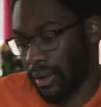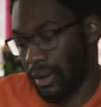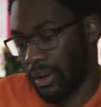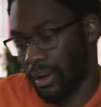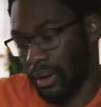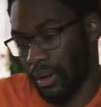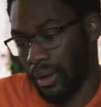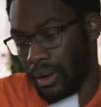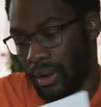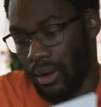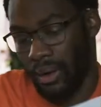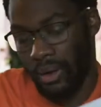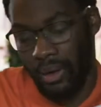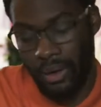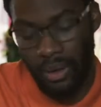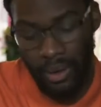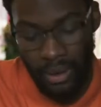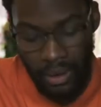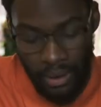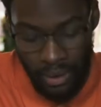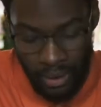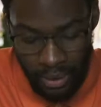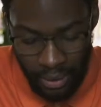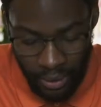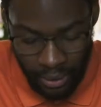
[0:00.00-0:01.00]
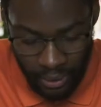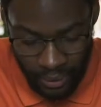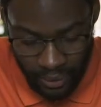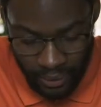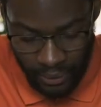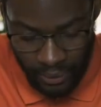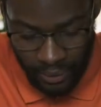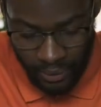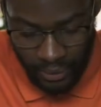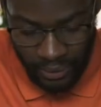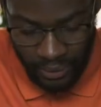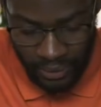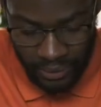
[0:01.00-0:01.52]
at some bills. He's a bit
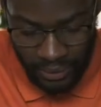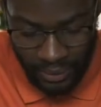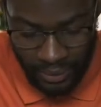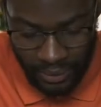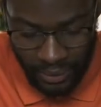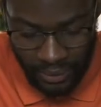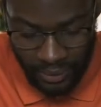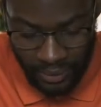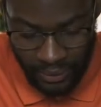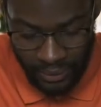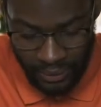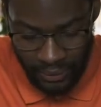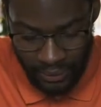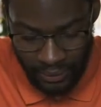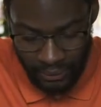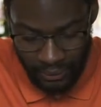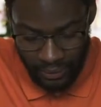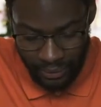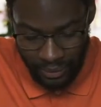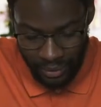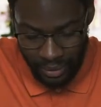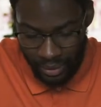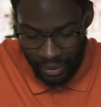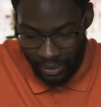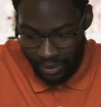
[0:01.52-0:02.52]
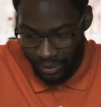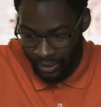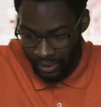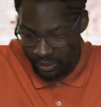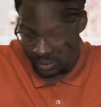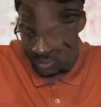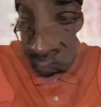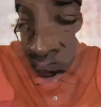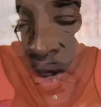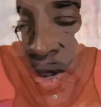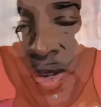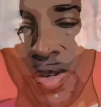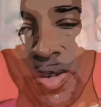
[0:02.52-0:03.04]
distraught. And
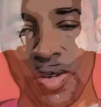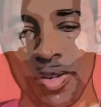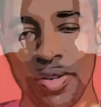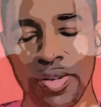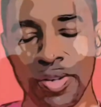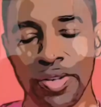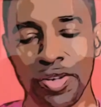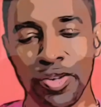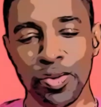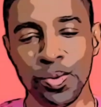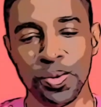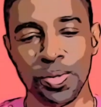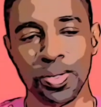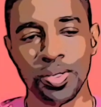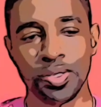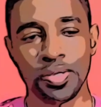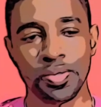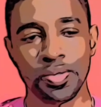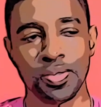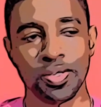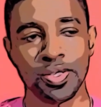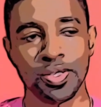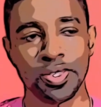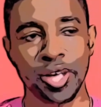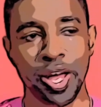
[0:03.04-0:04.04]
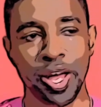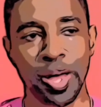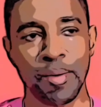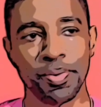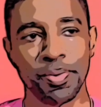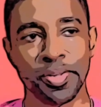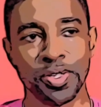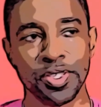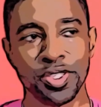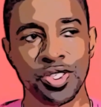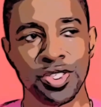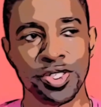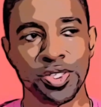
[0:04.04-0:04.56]
we do this to
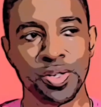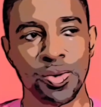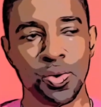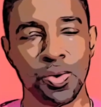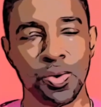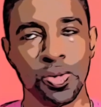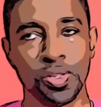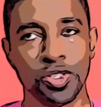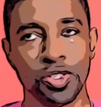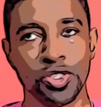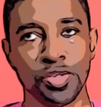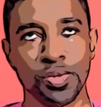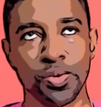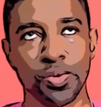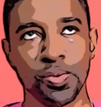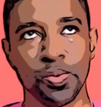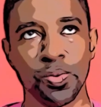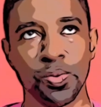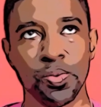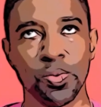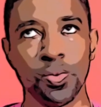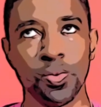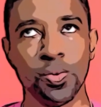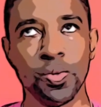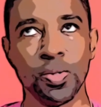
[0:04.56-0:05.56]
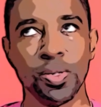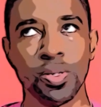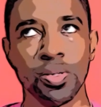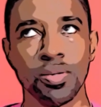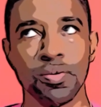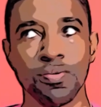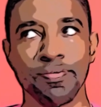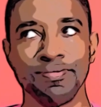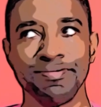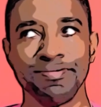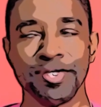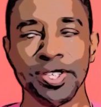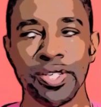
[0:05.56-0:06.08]
establish or to
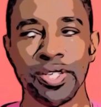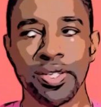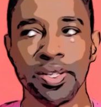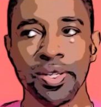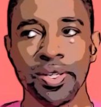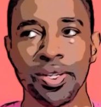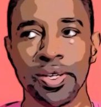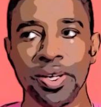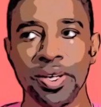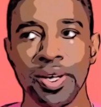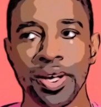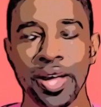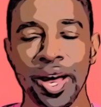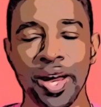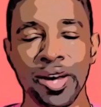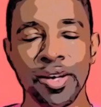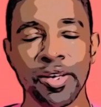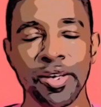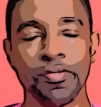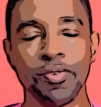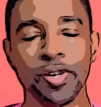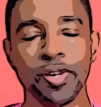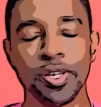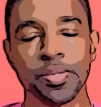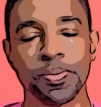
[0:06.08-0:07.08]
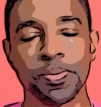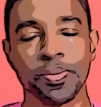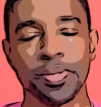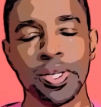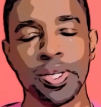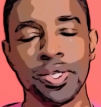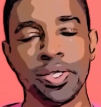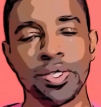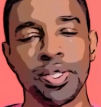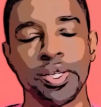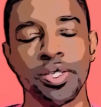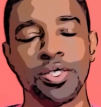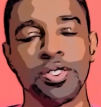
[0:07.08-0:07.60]
kind of give an
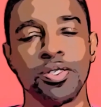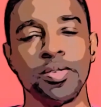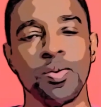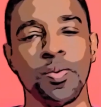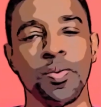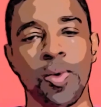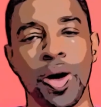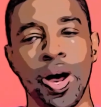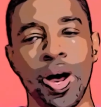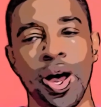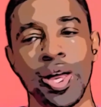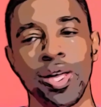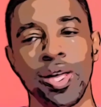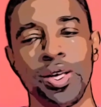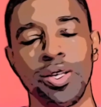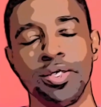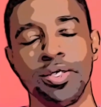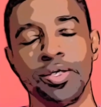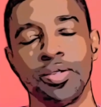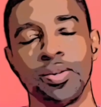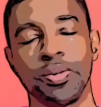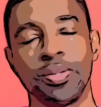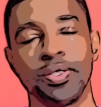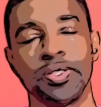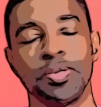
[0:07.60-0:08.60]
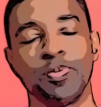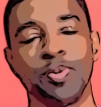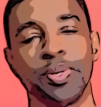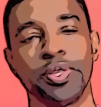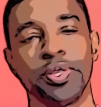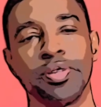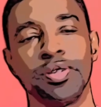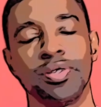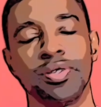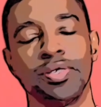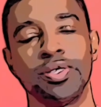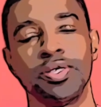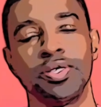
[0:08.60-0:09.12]
explanation as to why he's going to make the
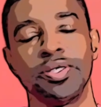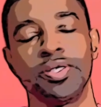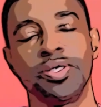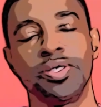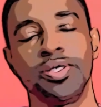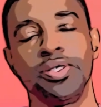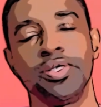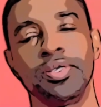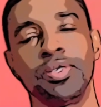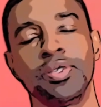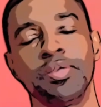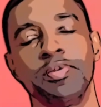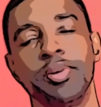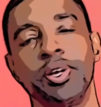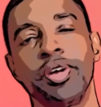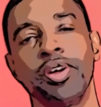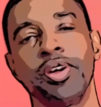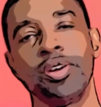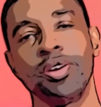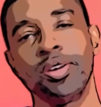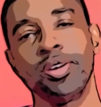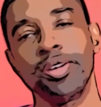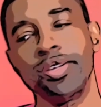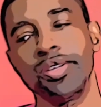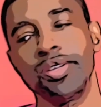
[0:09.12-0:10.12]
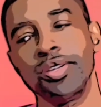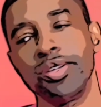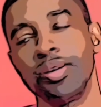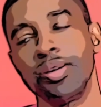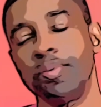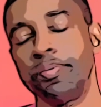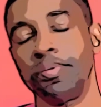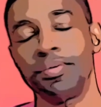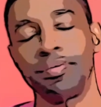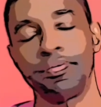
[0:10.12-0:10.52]
decision he's going to make earlier, um,